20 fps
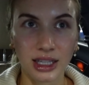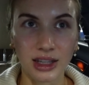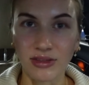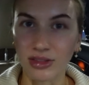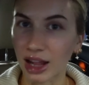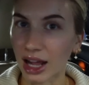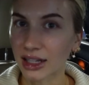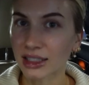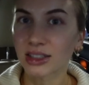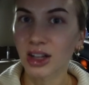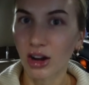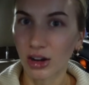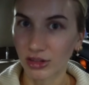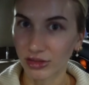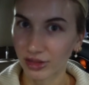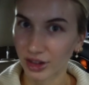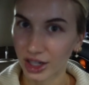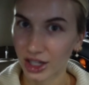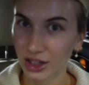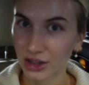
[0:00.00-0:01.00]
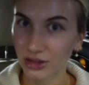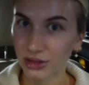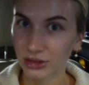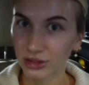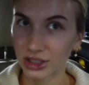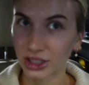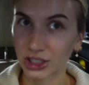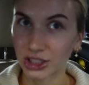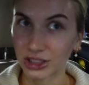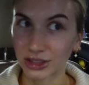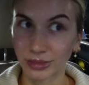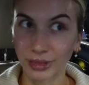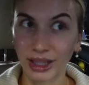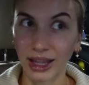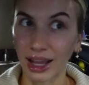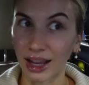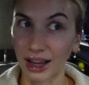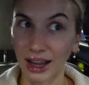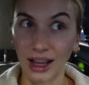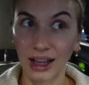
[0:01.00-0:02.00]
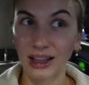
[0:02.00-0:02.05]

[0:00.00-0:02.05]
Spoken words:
if that is hard for you to just be like